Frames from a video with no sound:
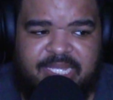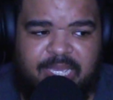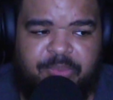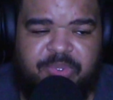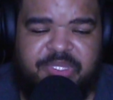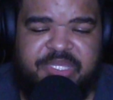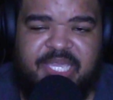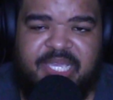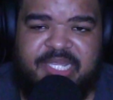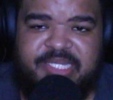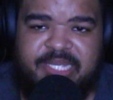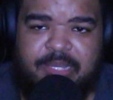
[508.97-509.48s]

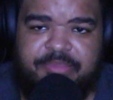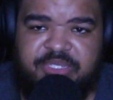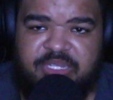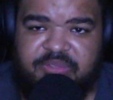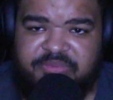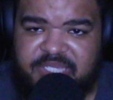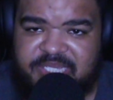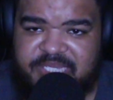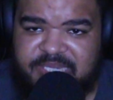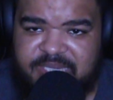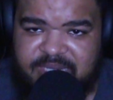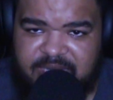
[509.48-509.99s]
That day, with the
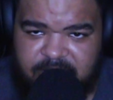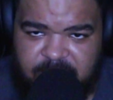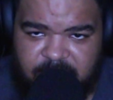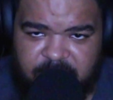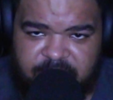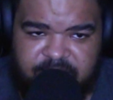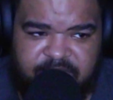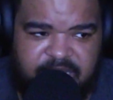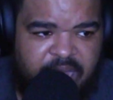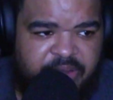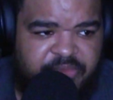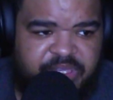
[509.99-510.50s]
exception of the
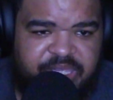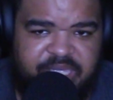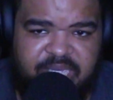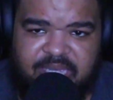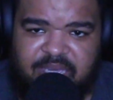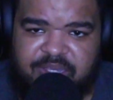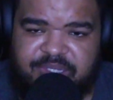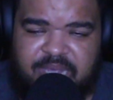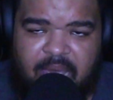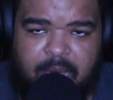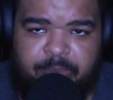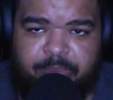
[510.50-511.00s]
sneakers.
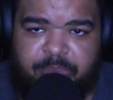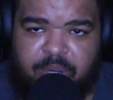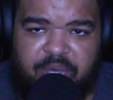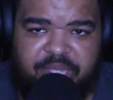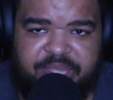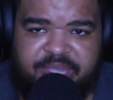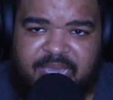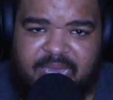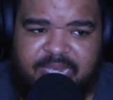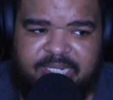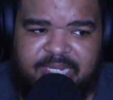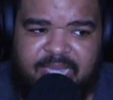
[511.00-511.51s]
Everything else
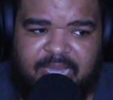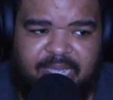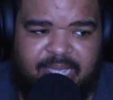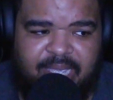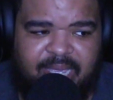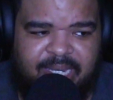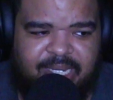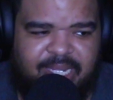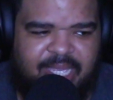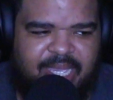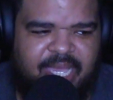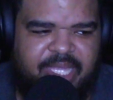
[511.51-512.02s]
I bought
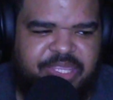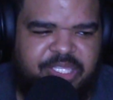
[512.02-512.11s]
that day.